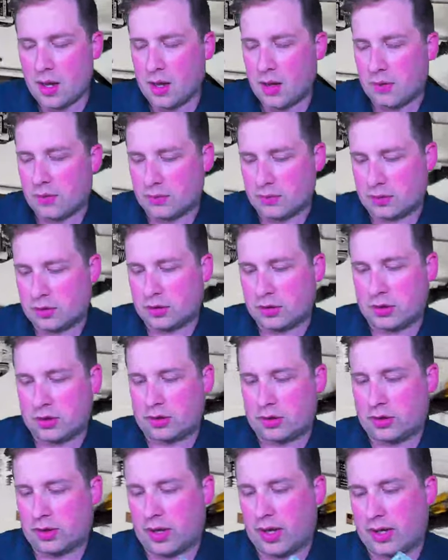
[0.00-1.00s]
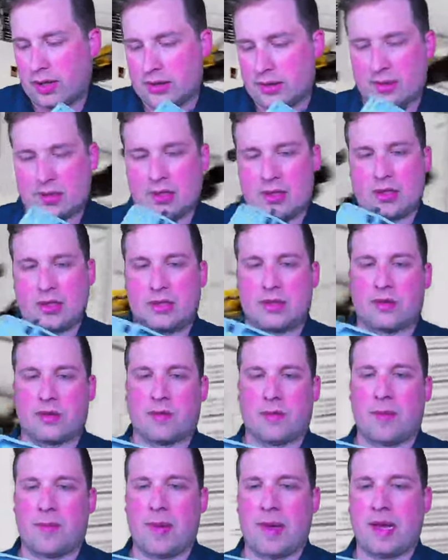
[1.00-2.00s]
I'll show you guys this
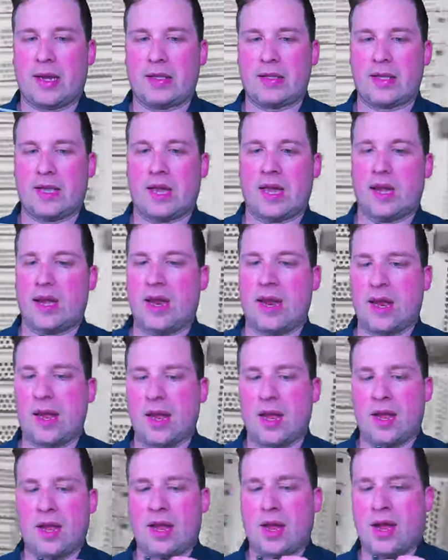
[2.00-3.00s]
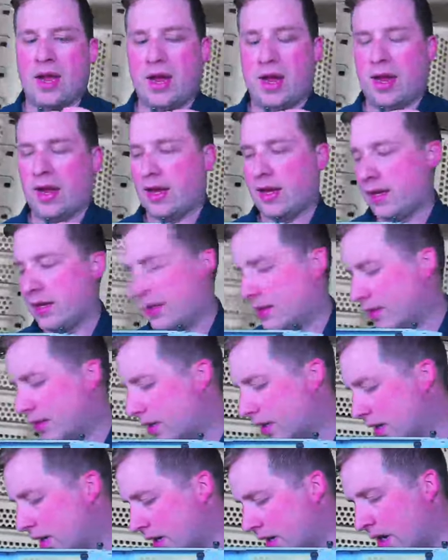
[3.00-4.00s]
from the backside,
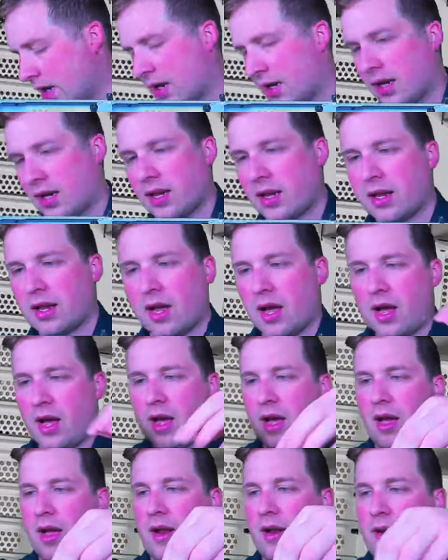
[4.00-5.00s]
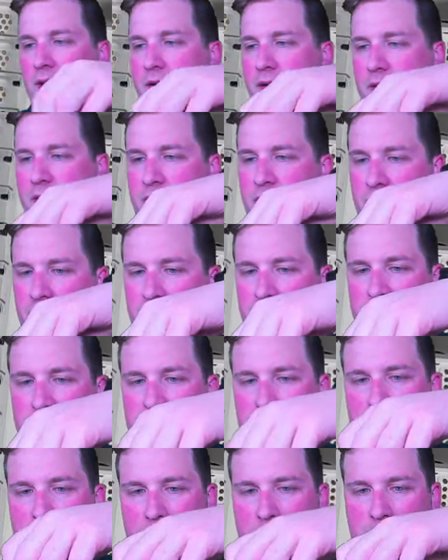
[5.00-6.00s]
is uh, done
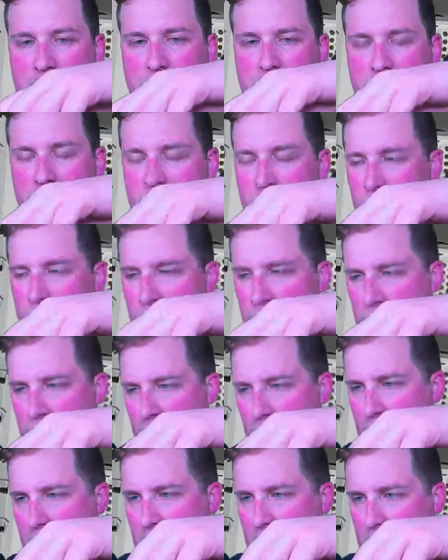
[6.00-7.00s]
these thumb screw,